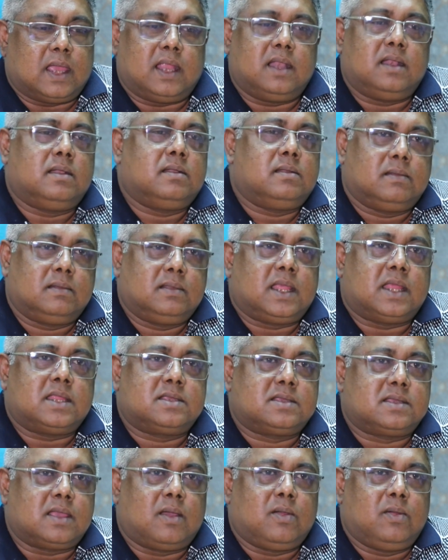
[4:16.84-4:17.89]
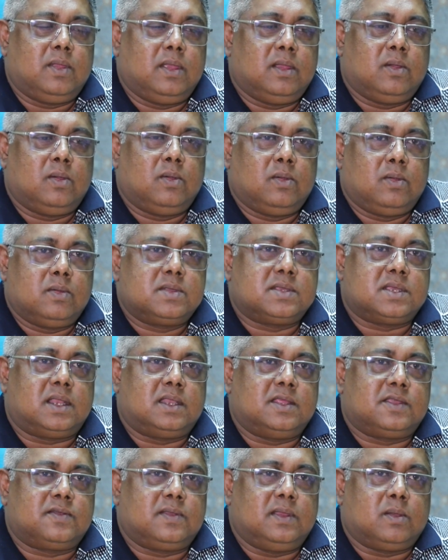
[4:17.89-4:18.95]
and that's how you
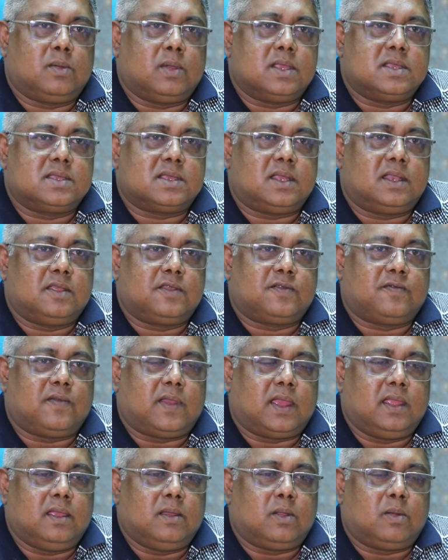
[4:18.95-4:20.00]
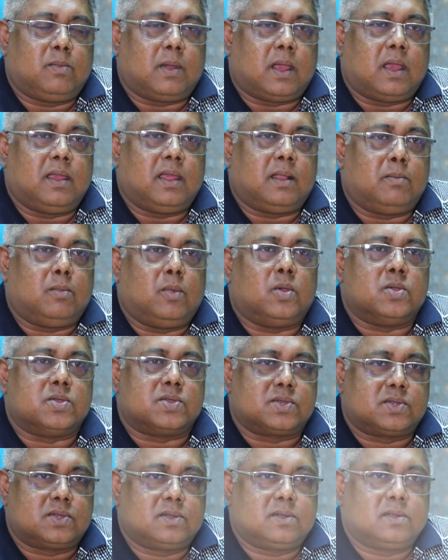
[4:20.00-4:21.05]
can satisfy your buyer
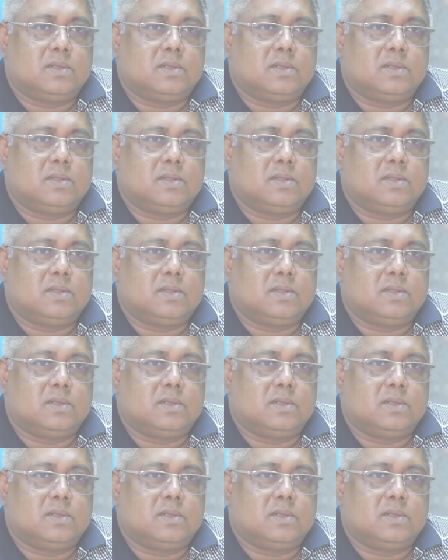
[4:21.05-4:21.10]
most.